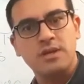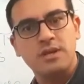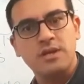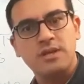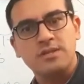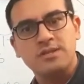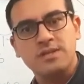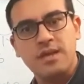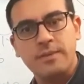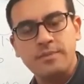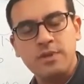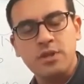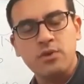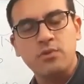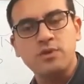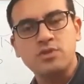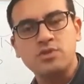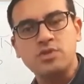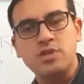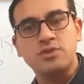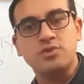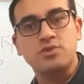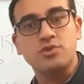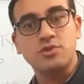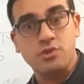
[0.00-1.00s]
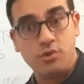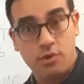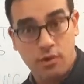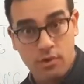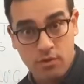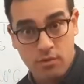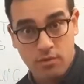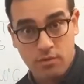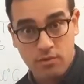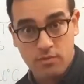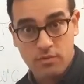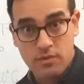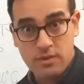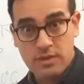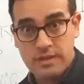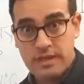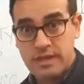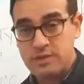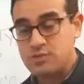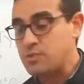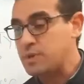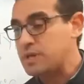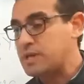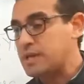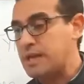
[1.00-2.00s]
Something which is true,
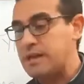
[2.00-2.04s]
that we